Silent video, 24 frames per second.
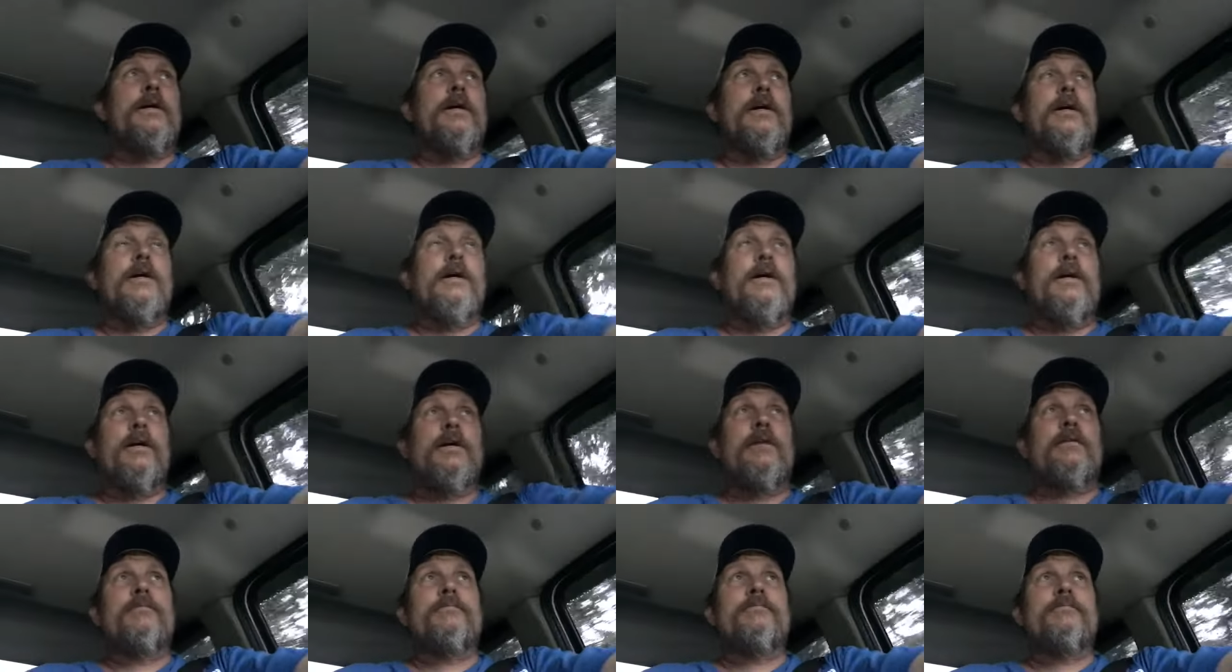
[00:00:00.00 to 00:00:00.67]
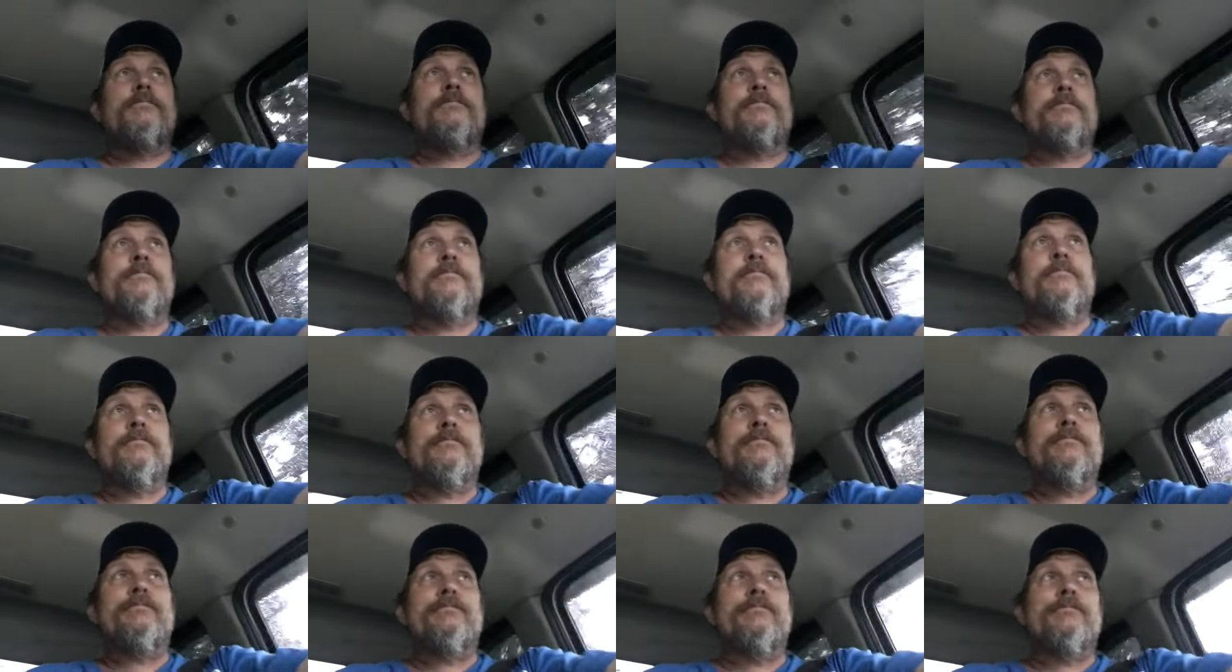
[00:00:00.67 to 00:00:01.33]
Um,
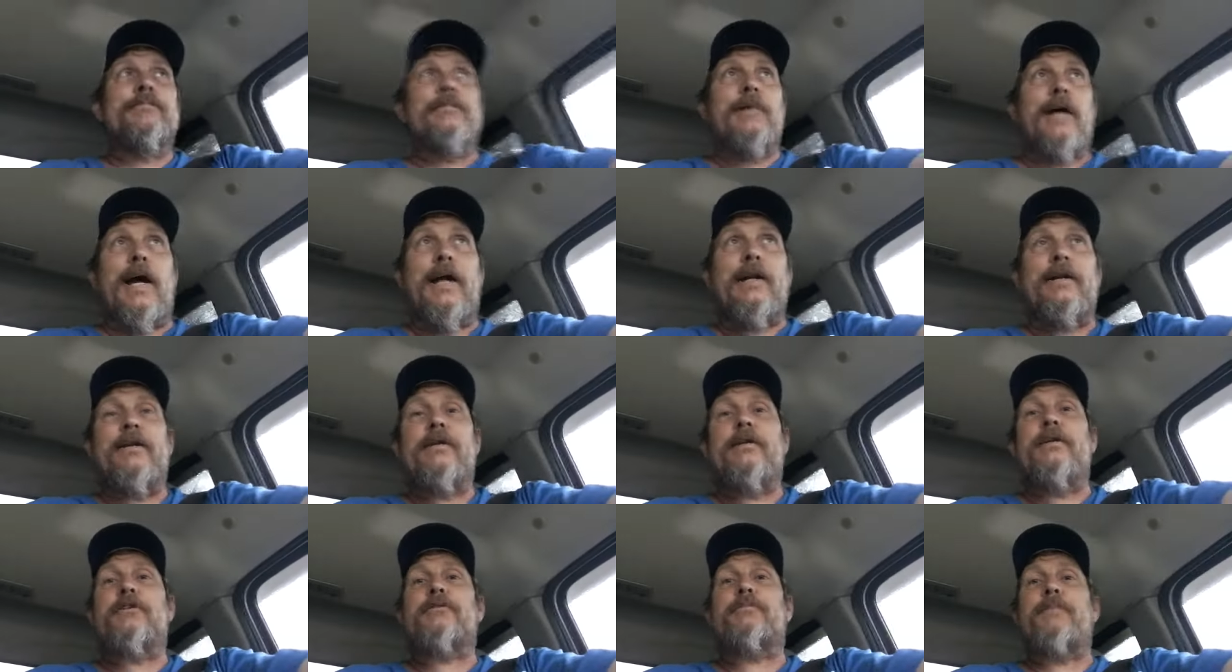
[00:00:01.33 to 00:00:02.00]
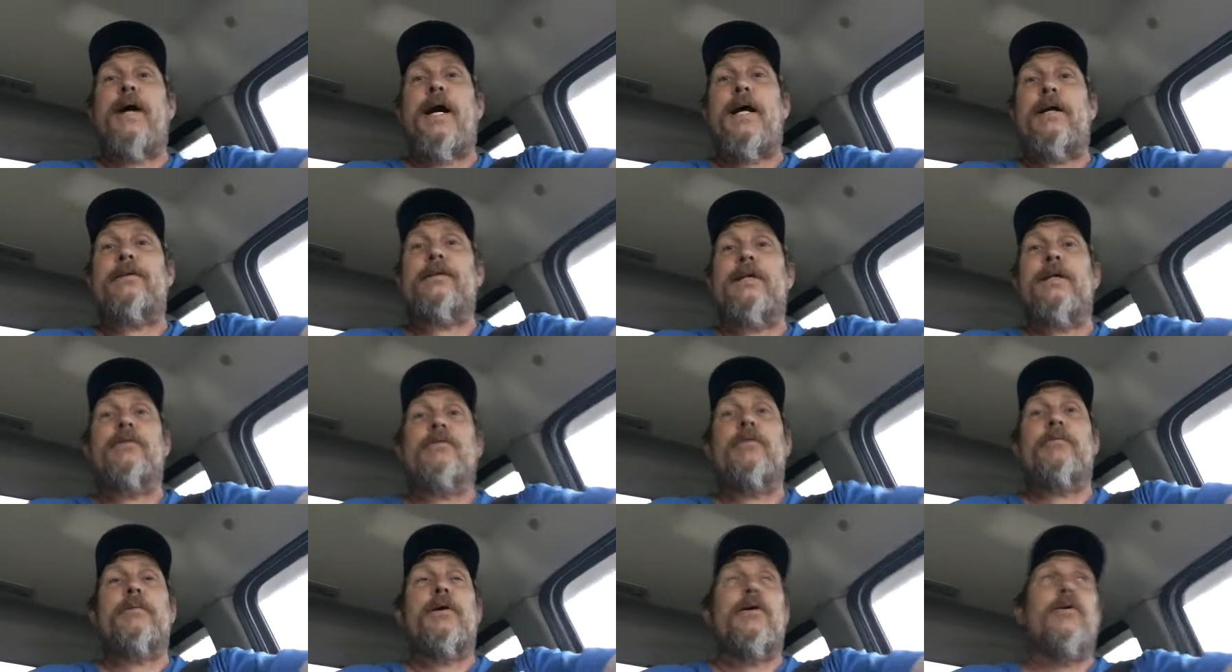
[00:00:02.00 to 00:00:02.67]
had to dispatch
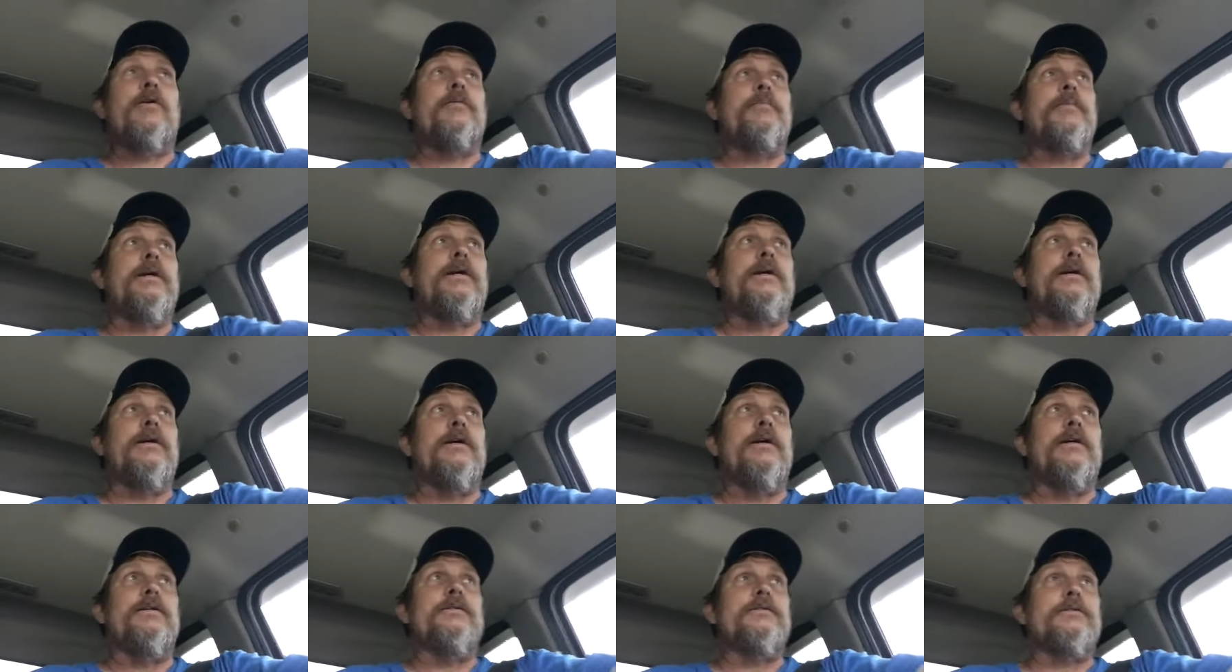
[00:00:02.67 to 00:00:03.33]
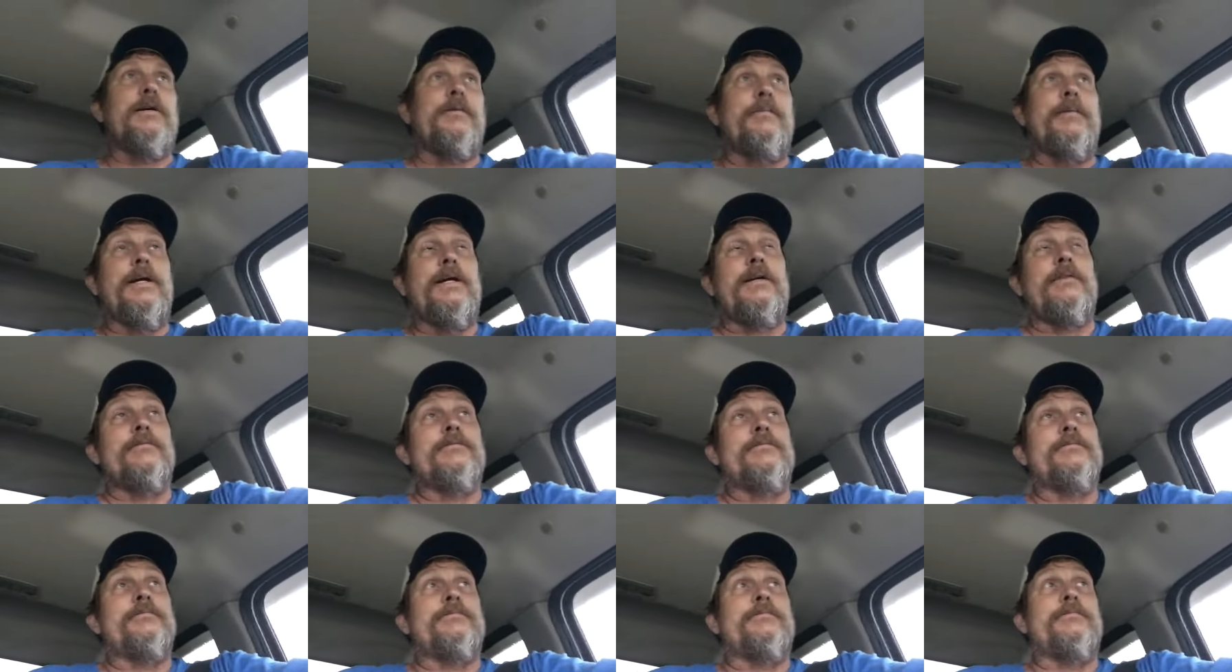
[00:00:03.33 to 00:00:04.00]
of them only because I
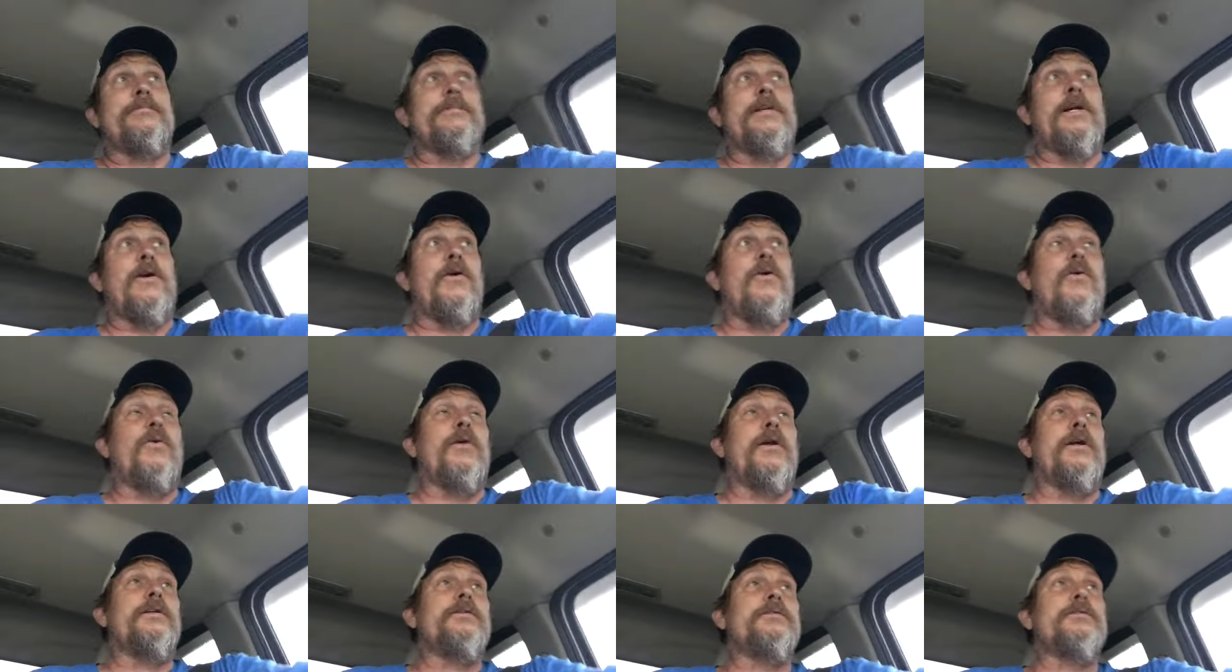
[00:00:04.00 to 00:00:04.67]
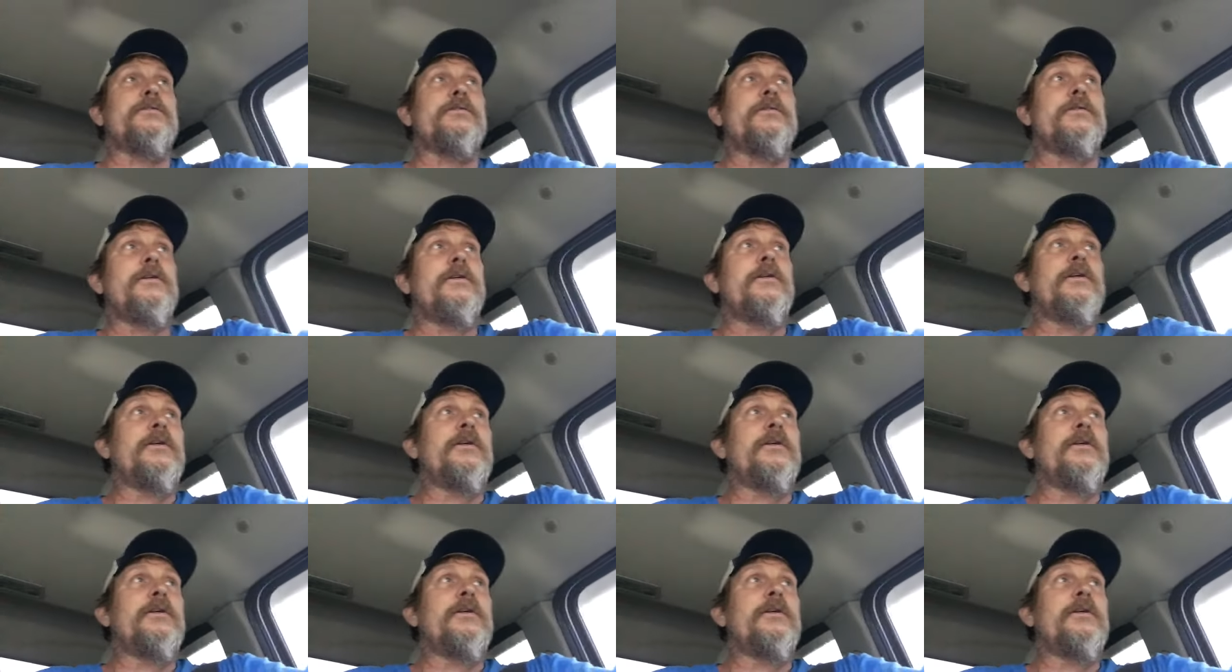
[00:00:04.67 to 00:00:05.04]
mean they're hornets,